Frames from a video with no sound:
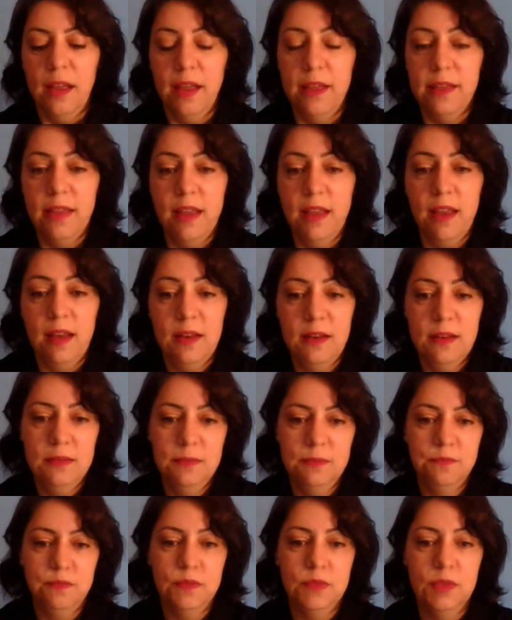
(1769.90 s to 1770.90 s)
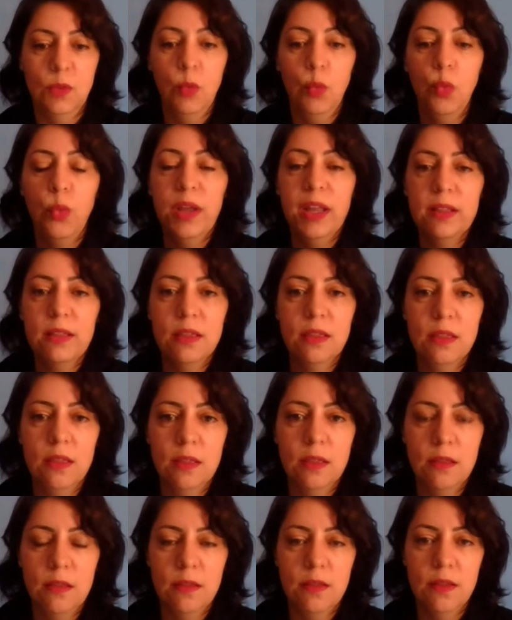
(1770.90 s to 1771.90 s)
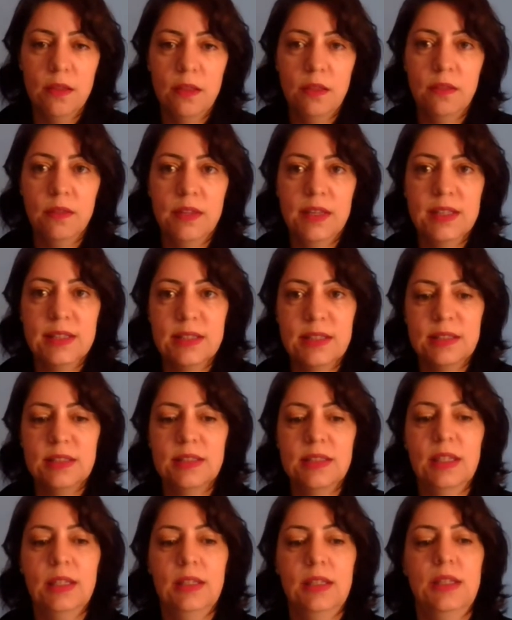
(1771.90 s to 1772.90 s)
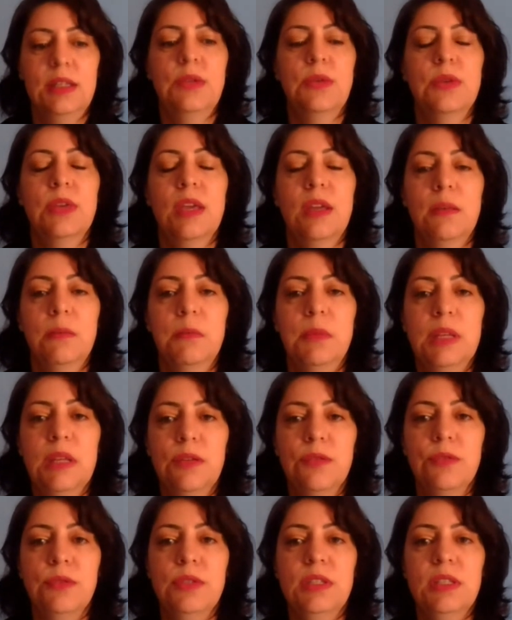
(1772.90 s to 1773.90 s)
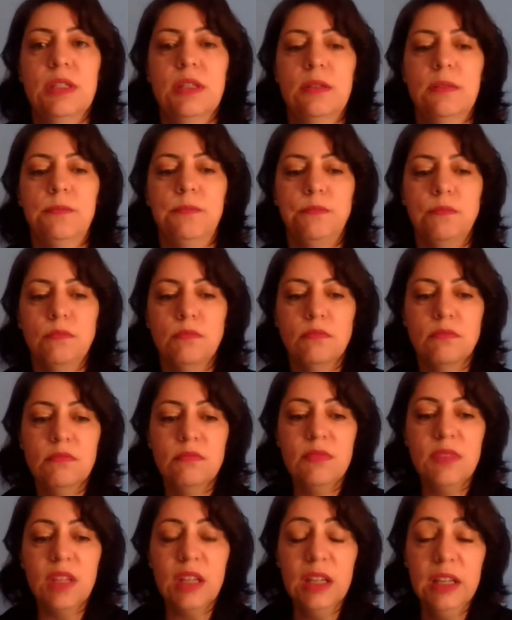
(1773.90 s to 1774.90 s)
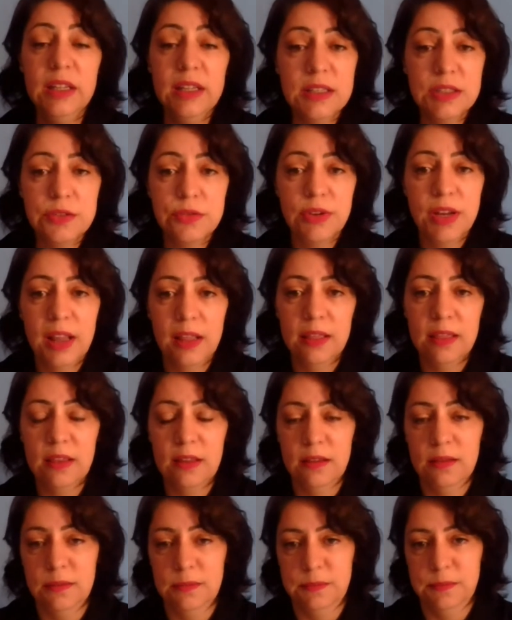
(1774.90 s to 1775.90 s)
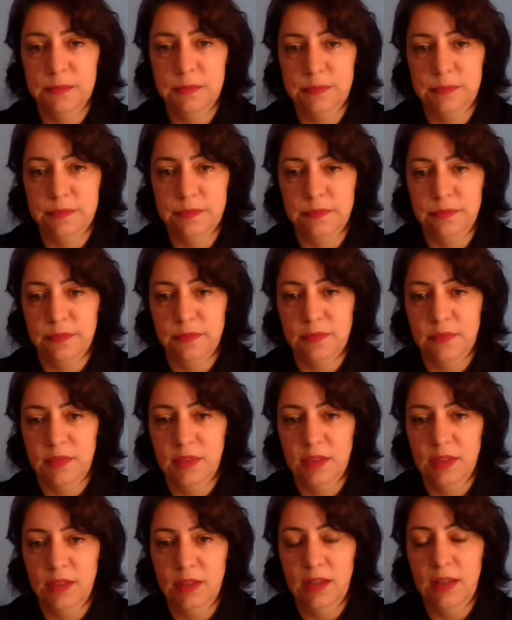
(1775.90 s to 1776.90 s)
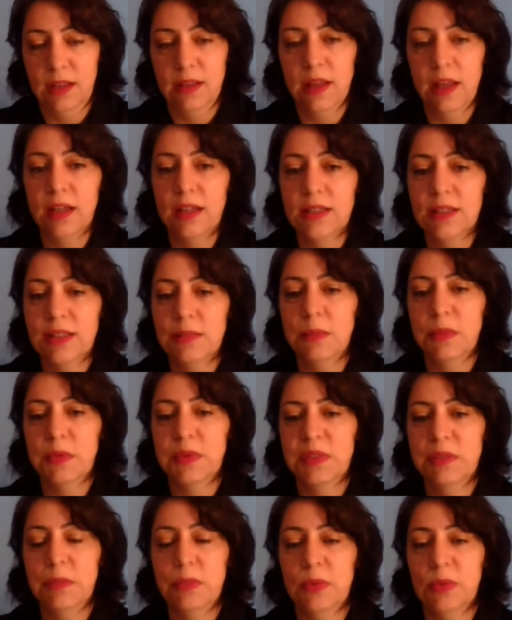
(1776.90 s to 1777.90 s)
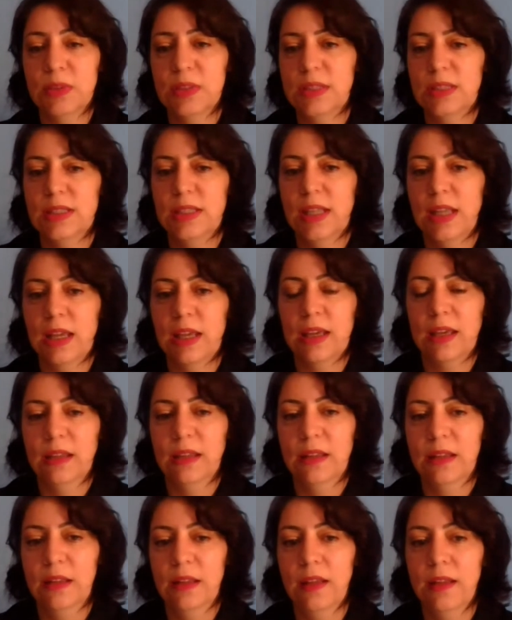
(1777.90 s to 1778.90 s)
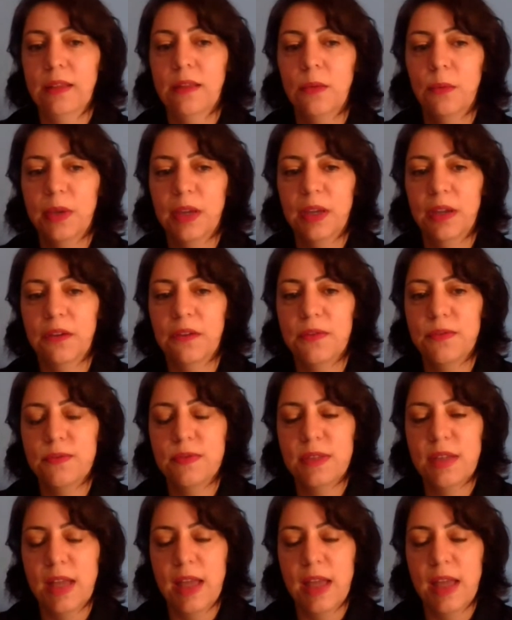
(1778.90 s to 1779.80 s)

And then with this understanding, you can build inner strength. And that is the most important thing in the way of